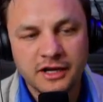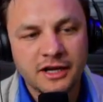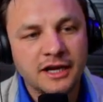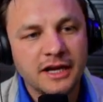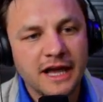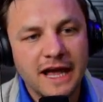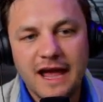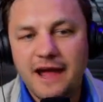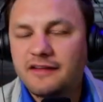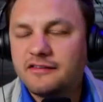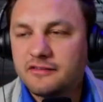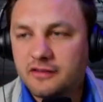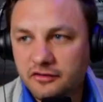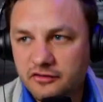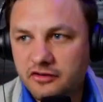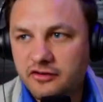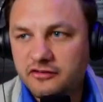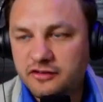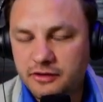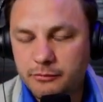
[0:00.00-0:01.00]
at such
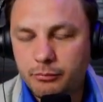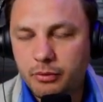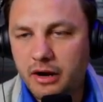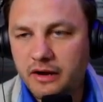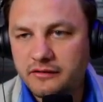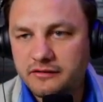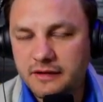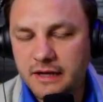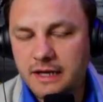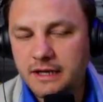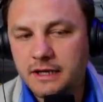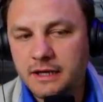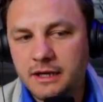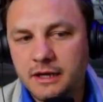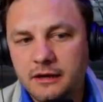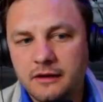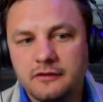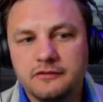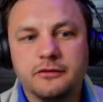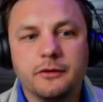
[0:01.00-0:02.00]
a cheap price tag.
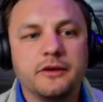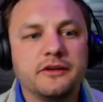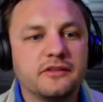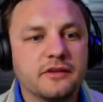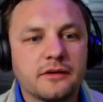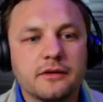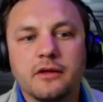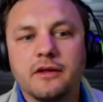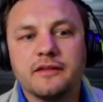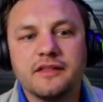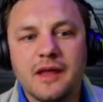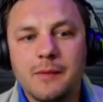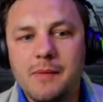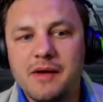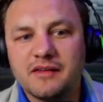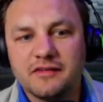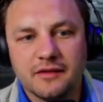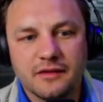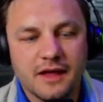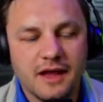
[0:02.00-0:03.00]
So he's a click that
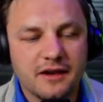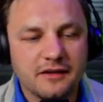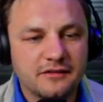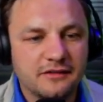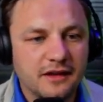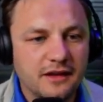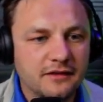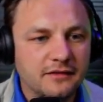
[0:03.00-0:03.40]
makes a lot of sense.